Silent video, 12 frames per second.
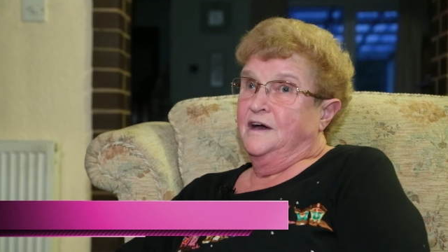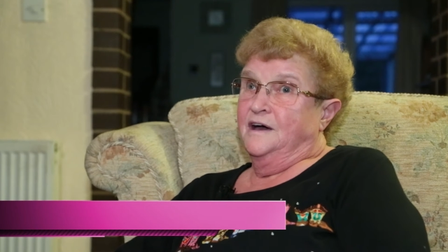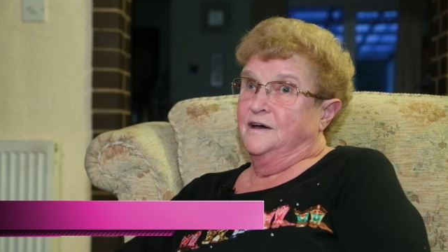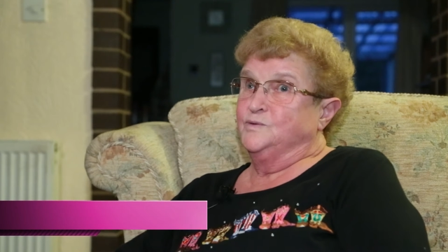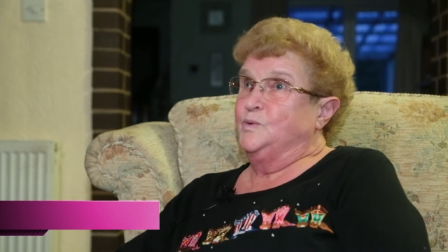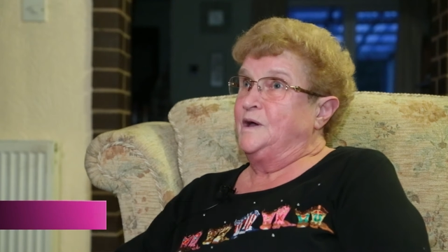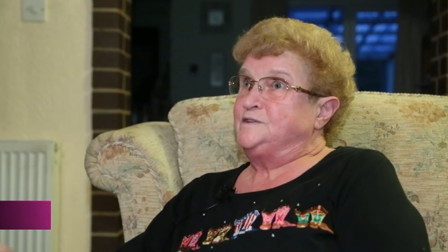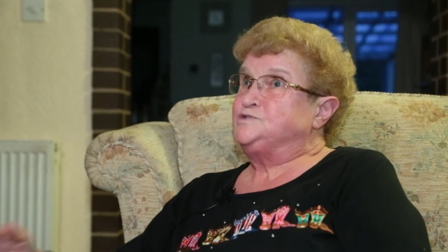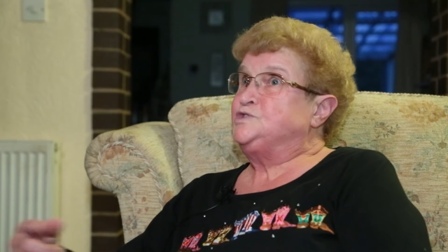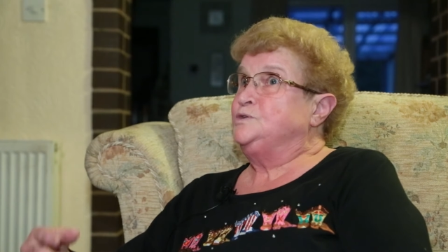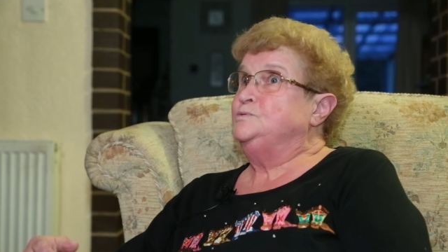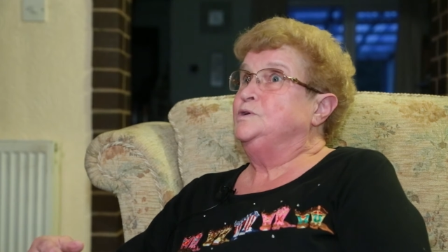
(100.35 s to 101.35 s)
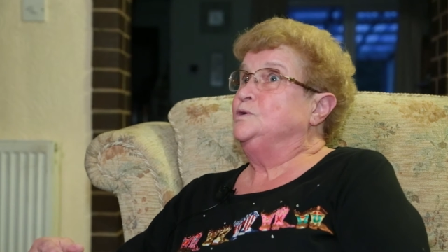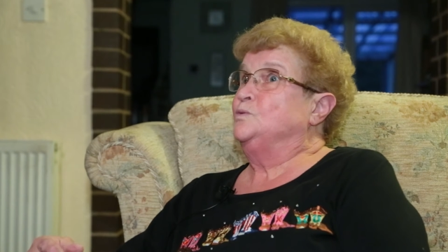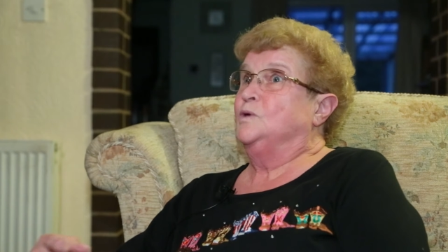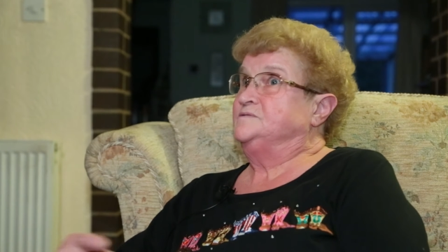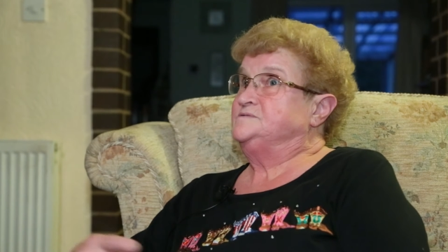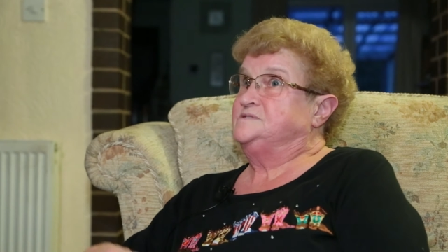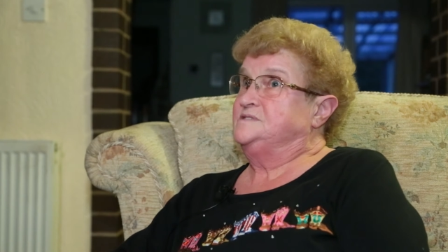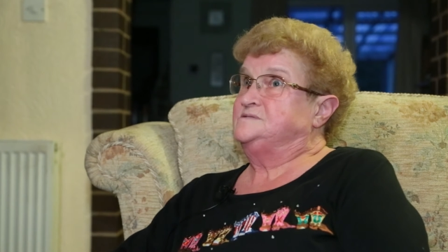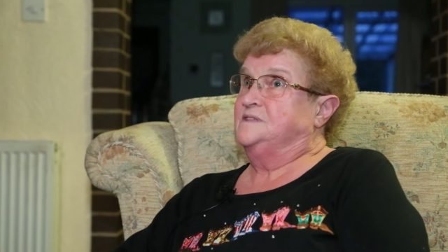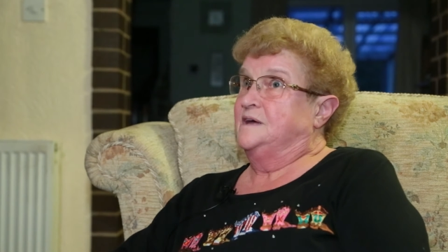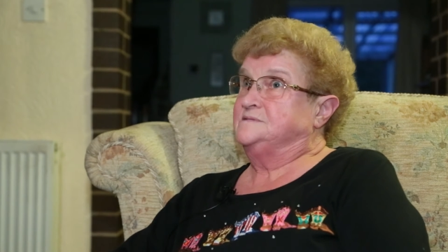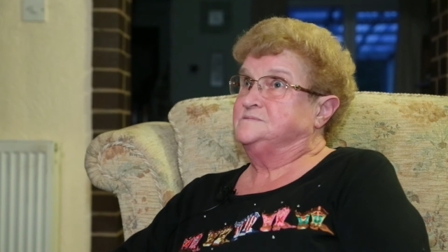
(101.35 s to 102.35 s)
And we had 2 new ones
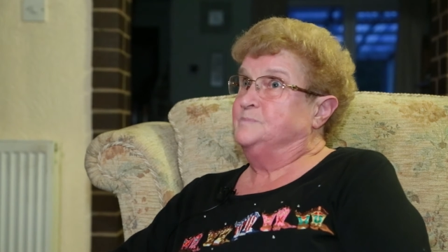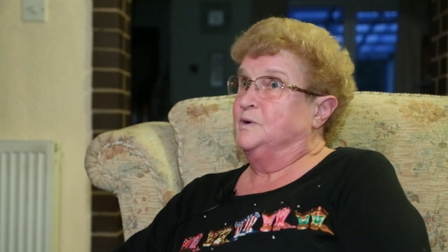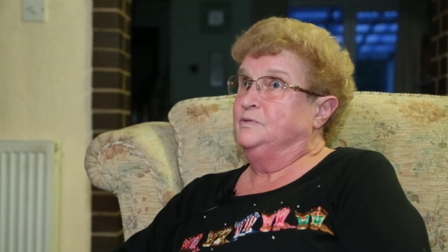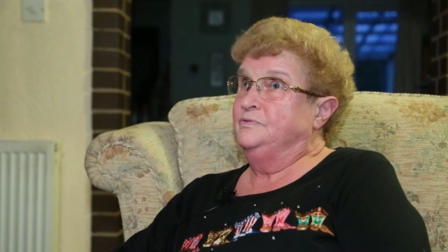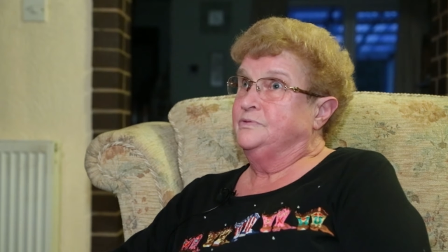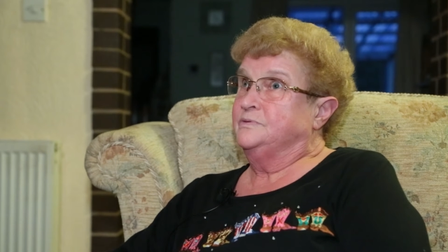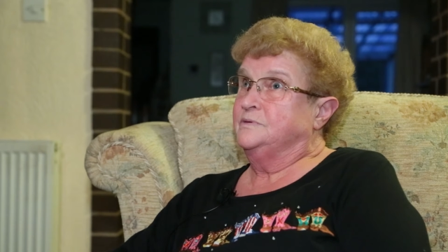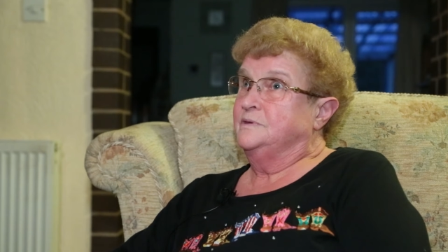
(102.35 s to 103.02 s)
this last month.